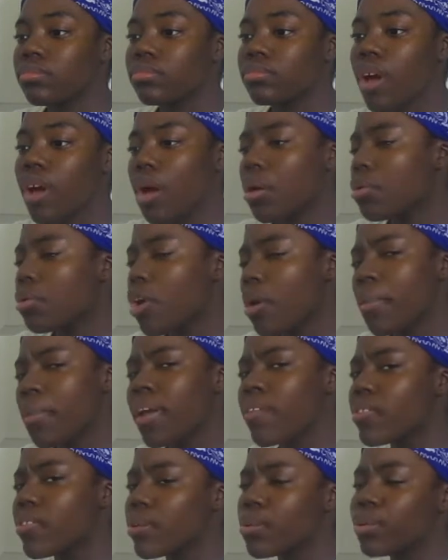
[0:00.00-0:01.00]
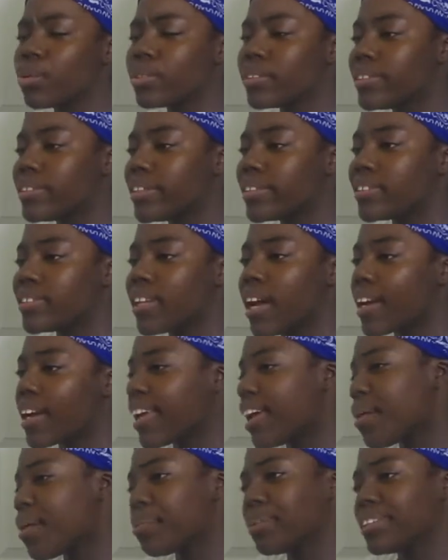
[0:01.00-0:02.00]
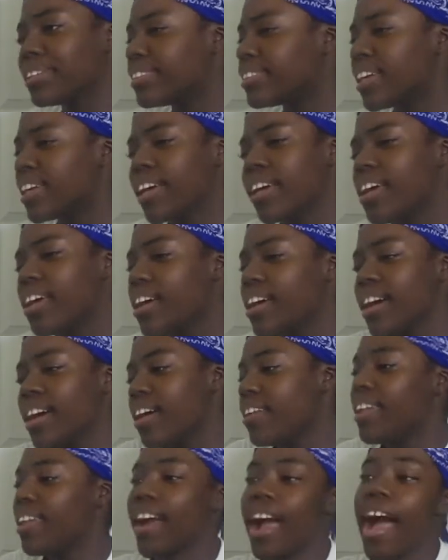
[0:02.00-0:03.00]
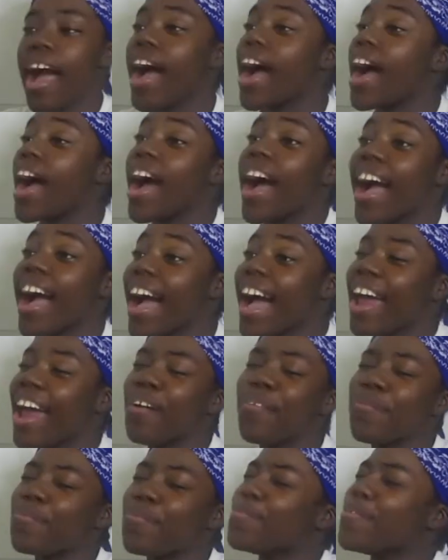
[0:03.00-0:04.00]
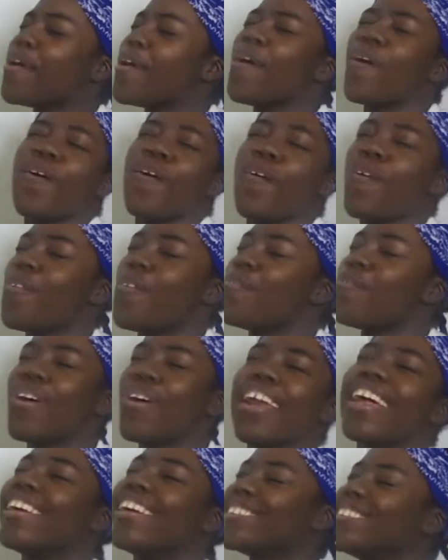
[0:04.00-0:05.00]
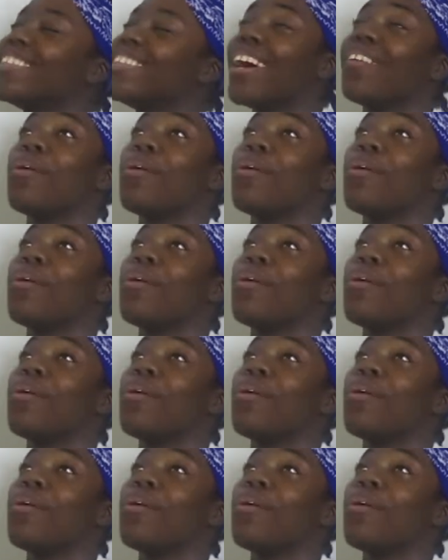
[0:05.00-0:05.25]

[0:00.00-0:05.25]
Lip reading: don't know. I'm gonna give it a cool 6. I can't really say. Like I don't know what else y'all